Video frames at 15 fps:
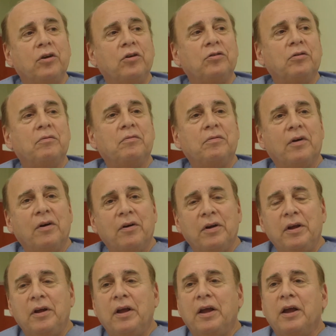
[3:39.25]
is a
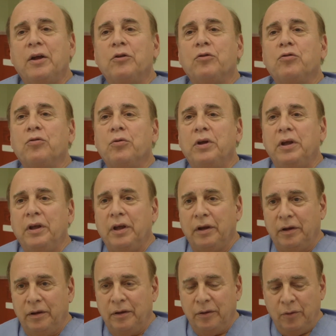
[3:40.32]
very
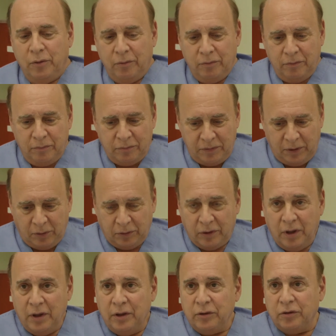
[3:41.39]
intriguing field,
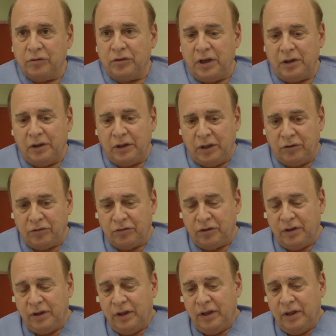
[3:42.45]
to say the least.